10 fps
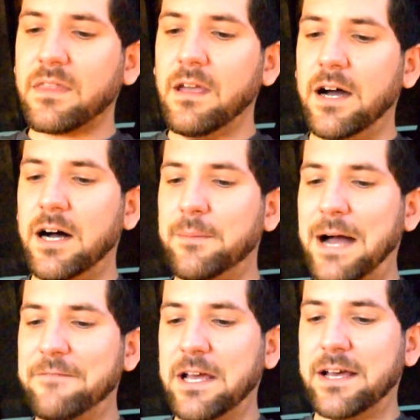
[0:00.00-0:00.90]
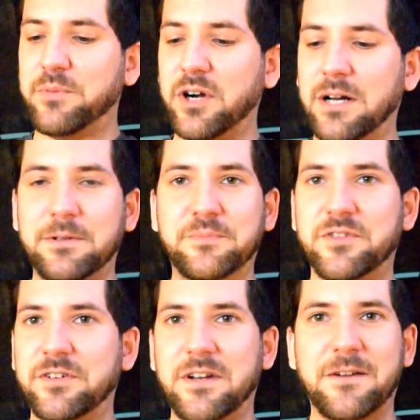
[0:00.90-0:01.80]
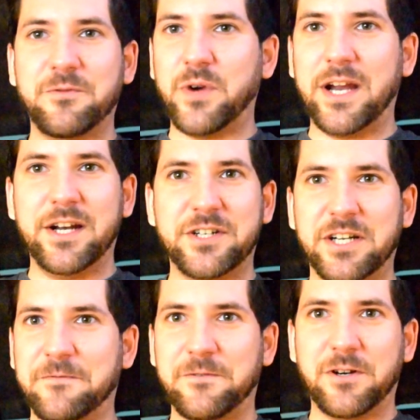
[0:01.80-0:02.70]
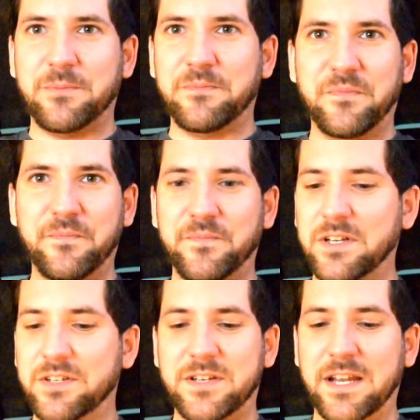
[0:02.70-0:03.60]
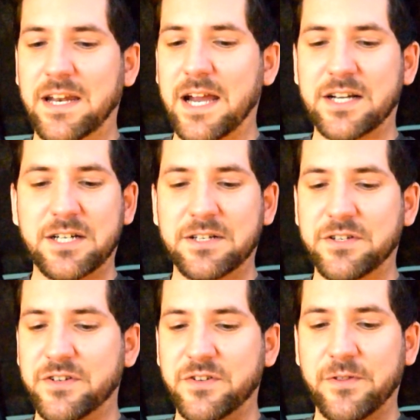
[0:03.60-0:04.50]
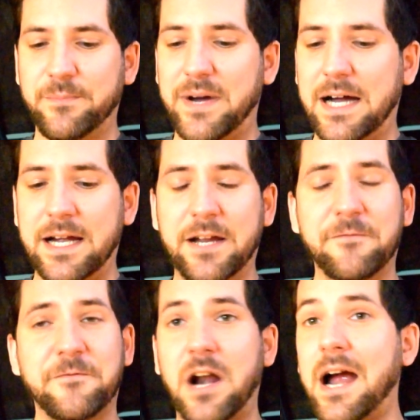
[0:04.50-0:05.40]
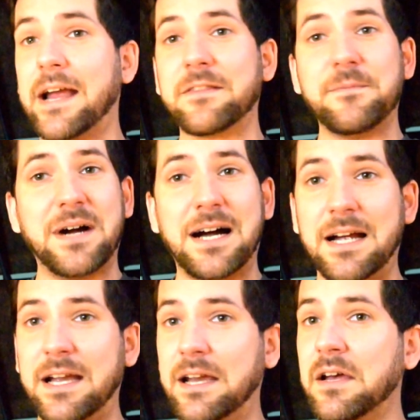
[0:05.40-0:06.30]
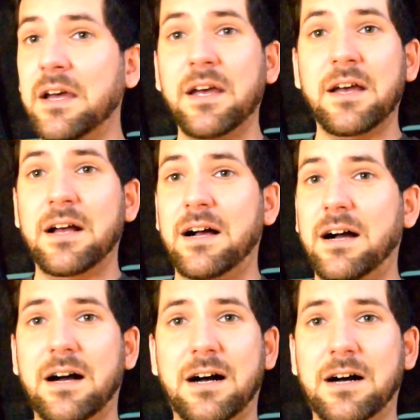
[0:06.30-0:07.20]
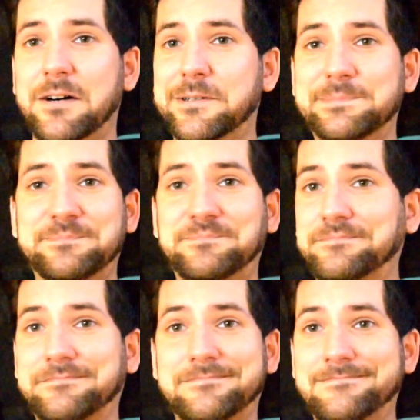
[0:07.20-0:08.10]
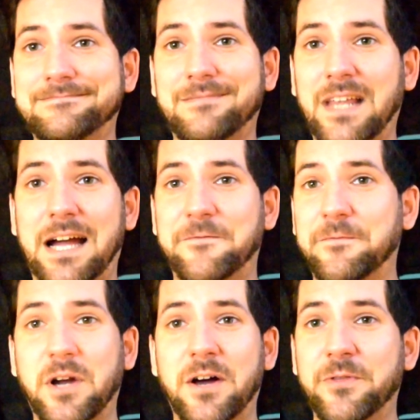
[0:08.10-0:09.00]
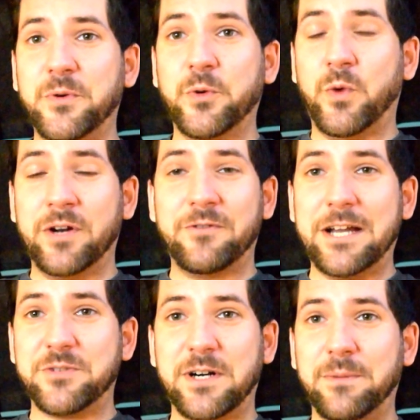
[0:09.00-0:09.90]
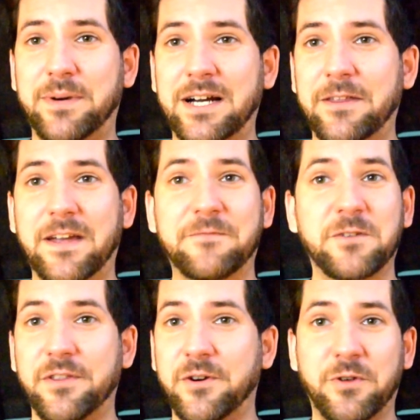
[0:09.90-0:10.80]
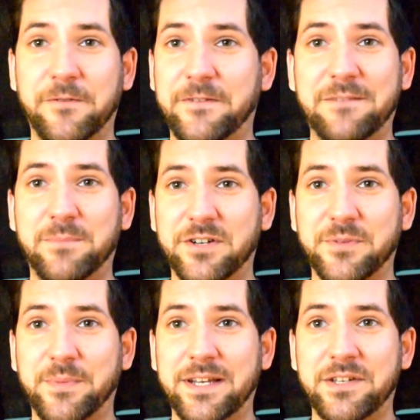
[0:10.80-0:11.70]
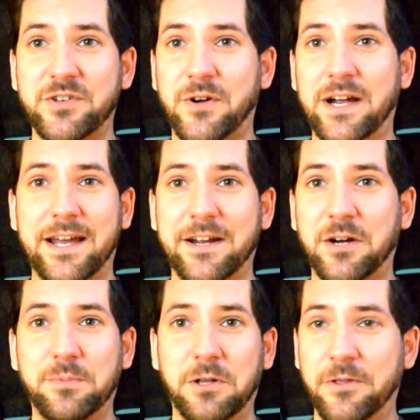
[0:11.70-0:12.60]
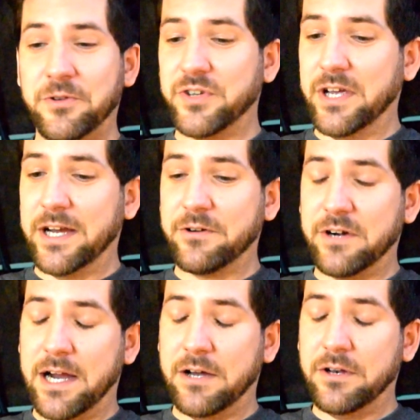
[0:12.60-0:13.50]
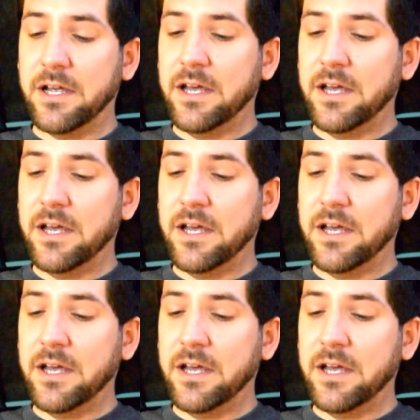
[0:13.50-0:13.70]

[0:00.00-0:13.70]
I've had problems ranging from connections to the pie, frying the pie. I've gone through one Raspberry Pi. Thankfully, they're only $5 a piece, so I had a couple of those laying around.